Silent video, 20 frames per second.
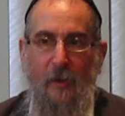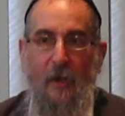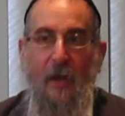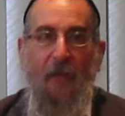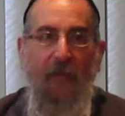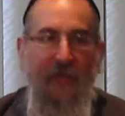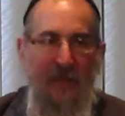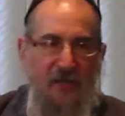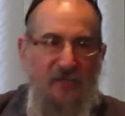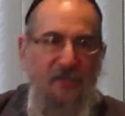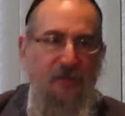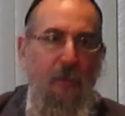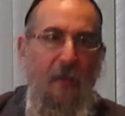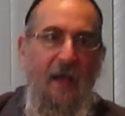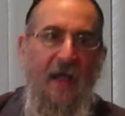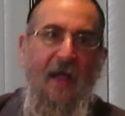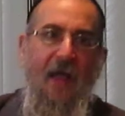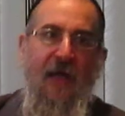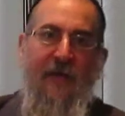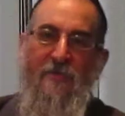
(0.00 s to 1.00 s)
And this
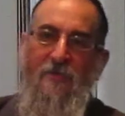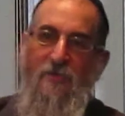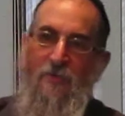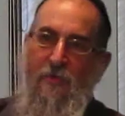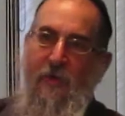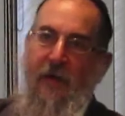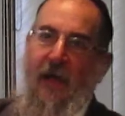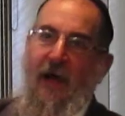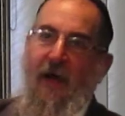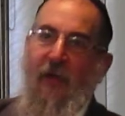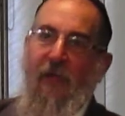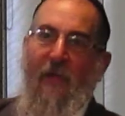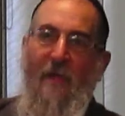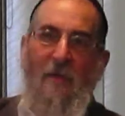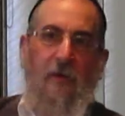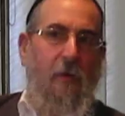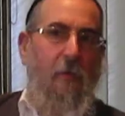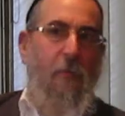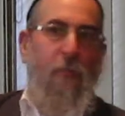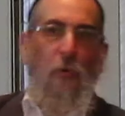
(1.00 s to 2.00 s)
man stood out
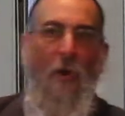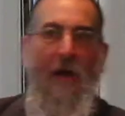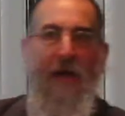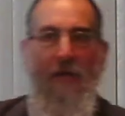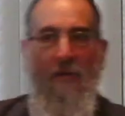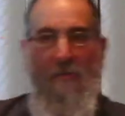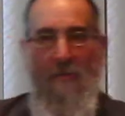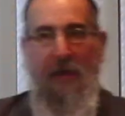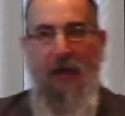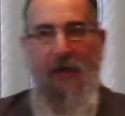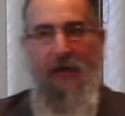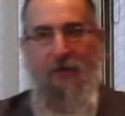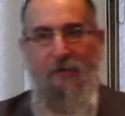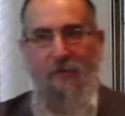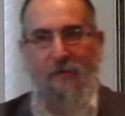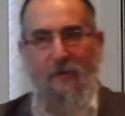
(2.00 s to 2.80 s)
like a bright light.